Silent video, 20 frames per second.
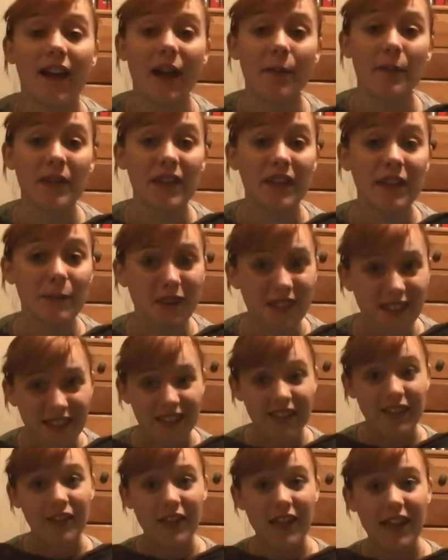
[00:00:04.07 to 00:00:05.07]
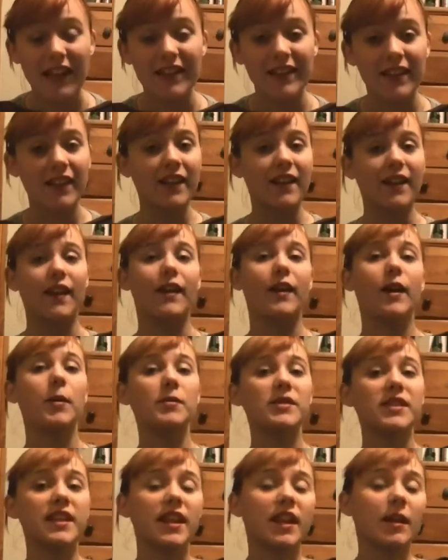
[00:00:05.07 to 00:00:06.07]
Happy Monday, Internet!
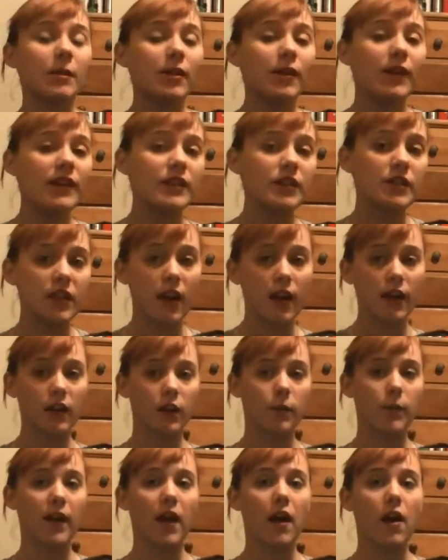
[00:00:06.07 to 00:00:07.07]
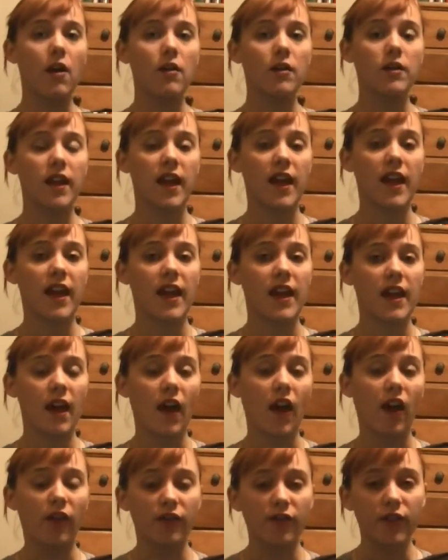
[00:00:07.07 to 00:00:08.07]
Um, today I'm going to talk about a
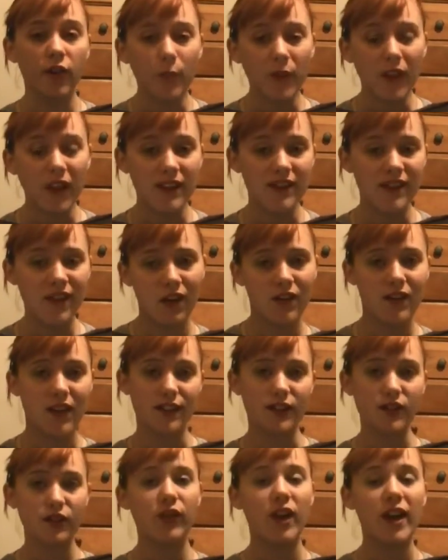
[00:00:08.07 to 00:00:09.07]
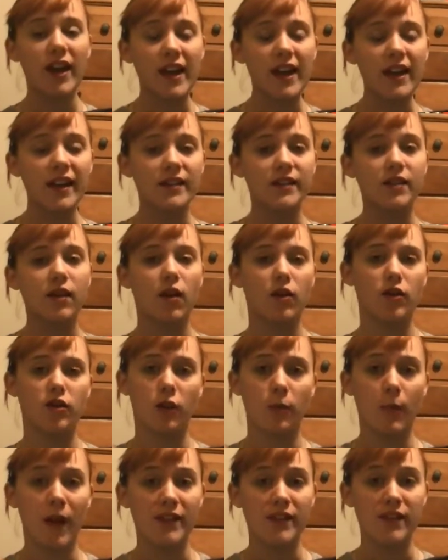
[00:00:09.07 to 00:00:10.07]
uh, film that I saw last Friday. It's called
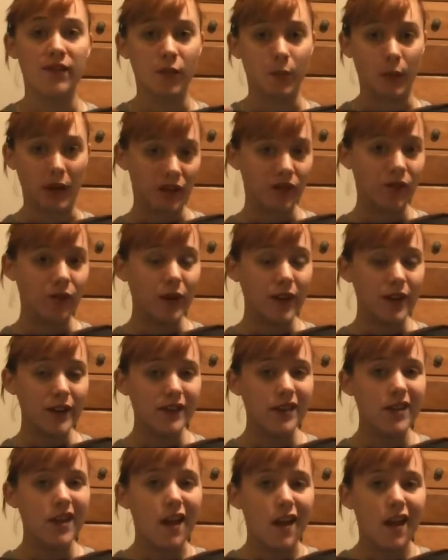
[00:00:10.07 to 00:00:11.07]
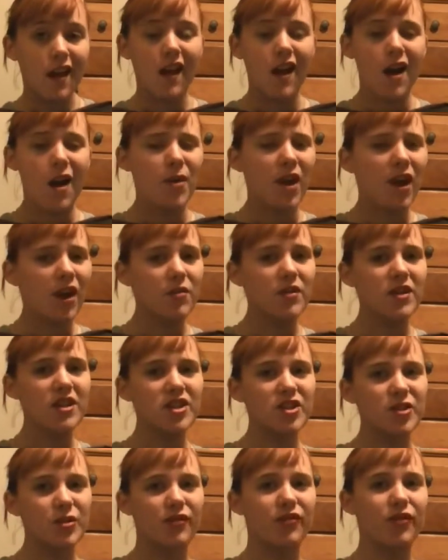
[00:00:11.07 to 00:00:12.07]
Nomads of the Rainforest. I'm not going to really
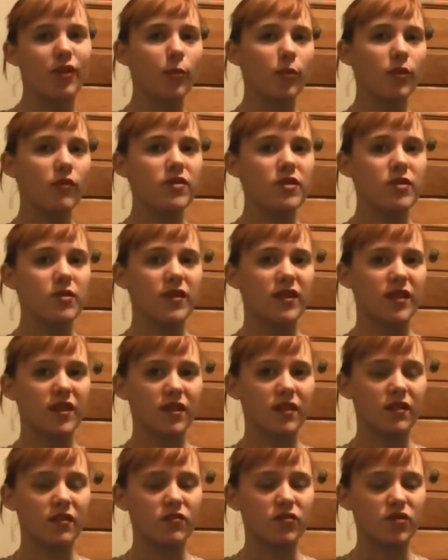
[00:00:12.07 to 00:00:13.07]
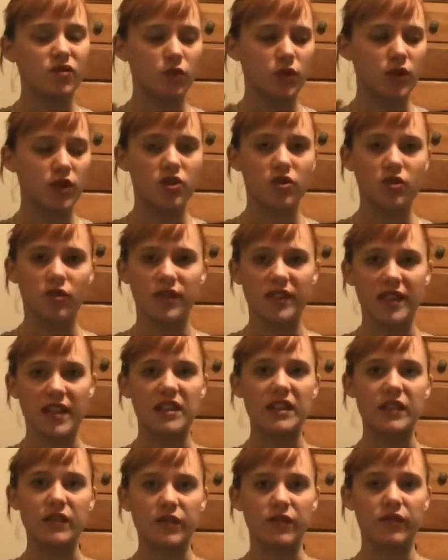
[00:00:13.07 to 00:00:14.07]
do a film review in the traditional
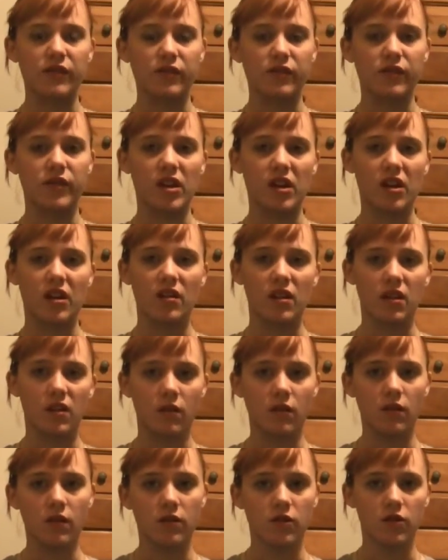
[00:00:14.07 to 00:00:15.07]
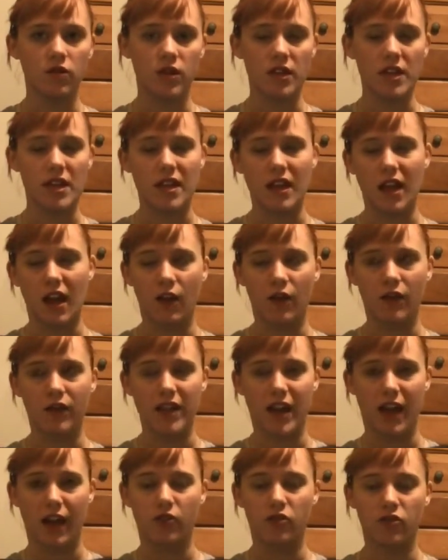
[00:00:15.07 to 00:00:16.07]
sense of, you know, you critique how
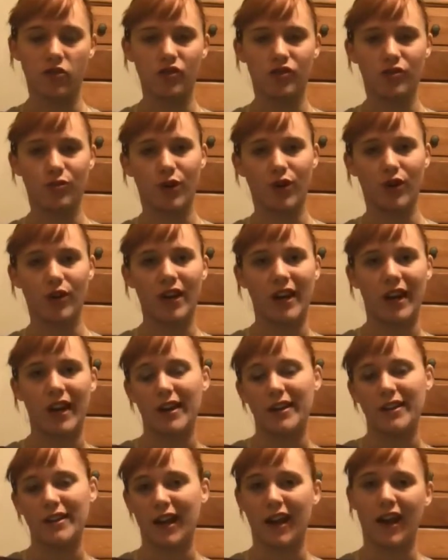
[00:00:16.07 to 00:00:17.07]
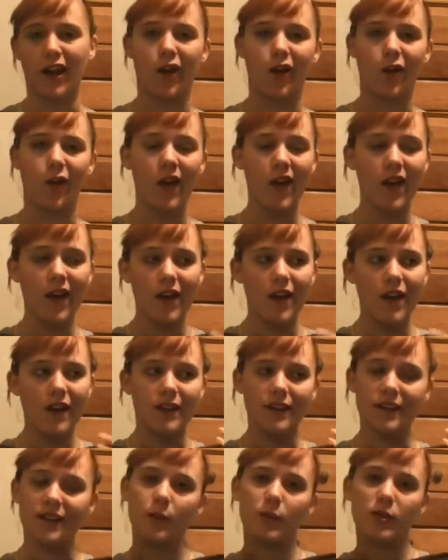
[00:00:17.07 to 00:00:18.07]
the actors work and how
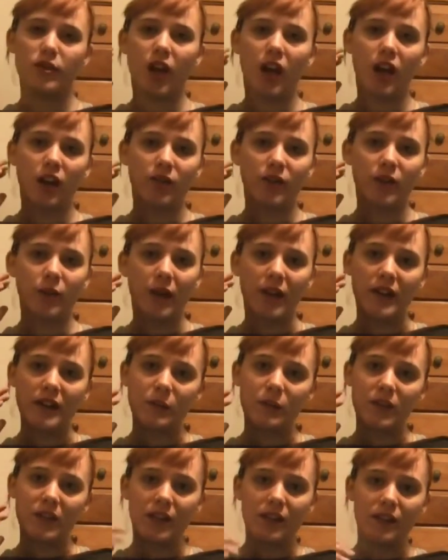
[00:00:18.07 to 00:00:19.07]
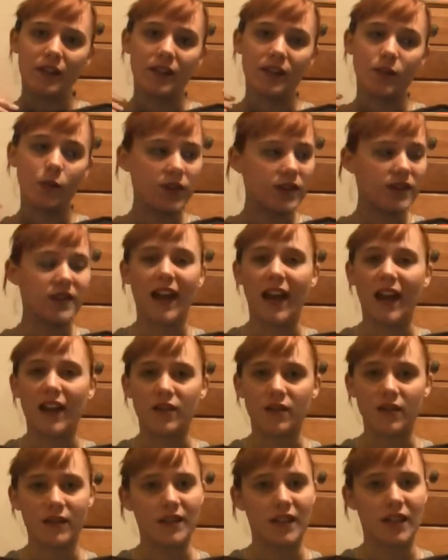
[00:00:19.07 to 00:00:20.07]
the cinematography was because it wasn't
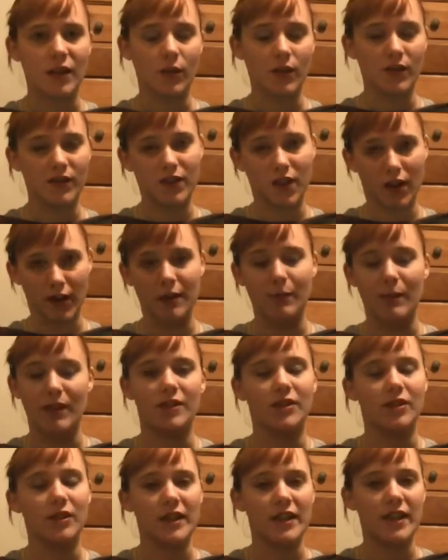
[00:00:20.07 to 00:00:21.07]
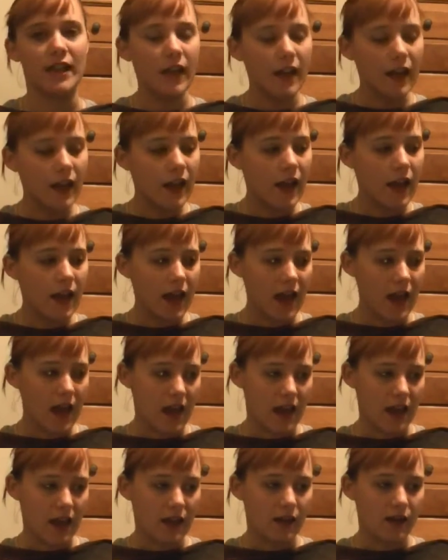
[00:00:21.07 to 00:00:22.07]
actors, it was a documentary.
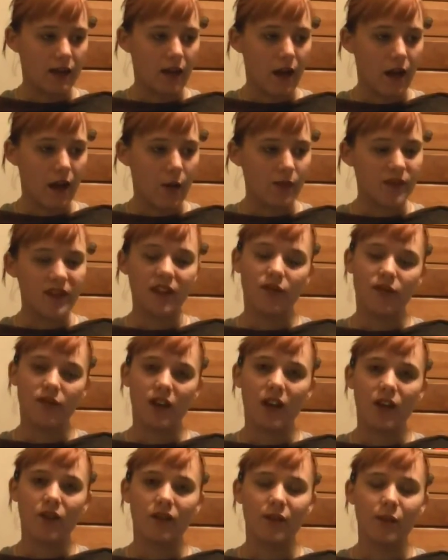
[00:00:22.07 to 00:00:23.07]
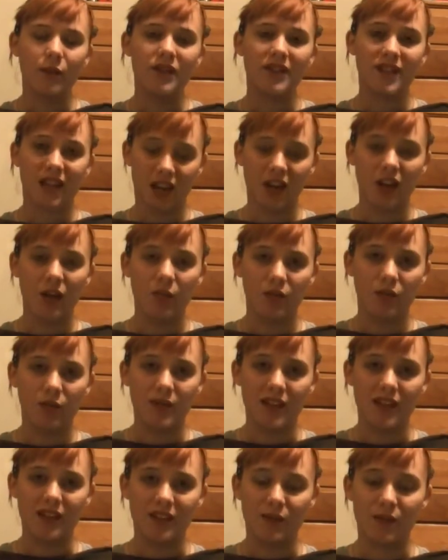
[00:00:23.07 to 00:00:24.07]
And um, cinematography was terrible
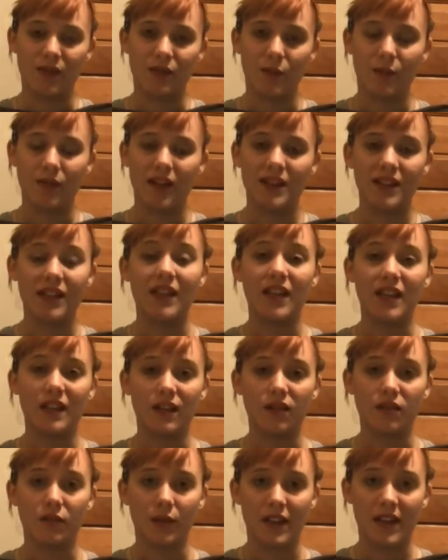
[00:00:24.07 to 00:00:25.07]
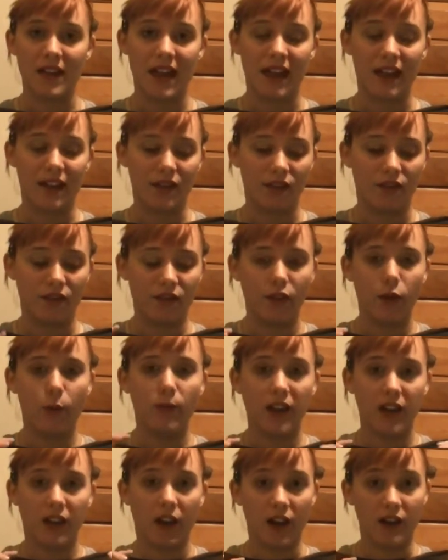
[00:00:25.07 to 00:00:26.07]
because it was from 1983 and the film
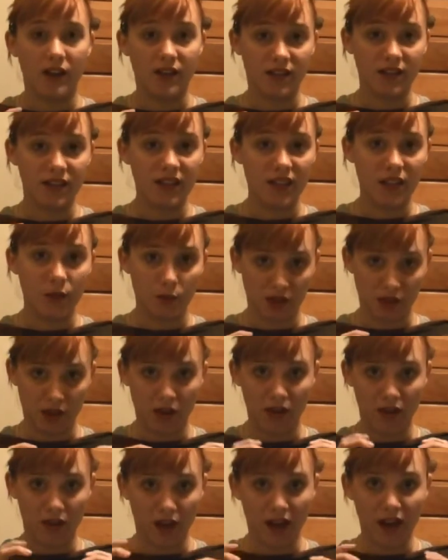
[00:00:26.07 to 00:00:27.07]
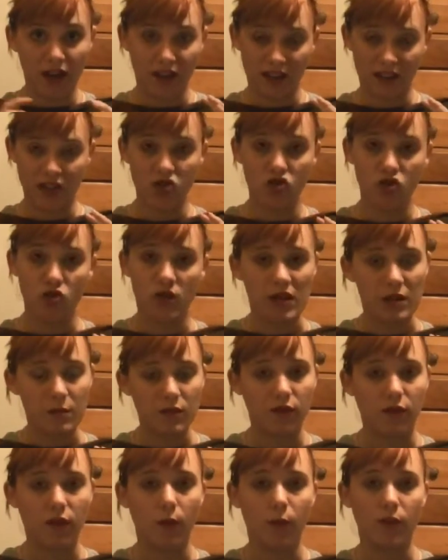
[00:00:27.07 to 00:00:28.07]
that I got to see was online, like
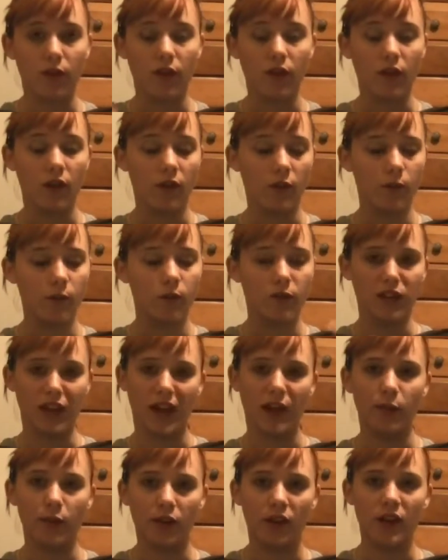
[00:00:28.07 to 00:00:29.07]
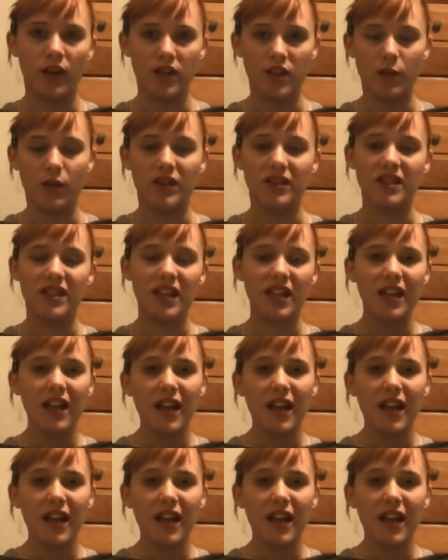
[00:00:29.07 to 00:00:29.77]
streamed from the library at UNT.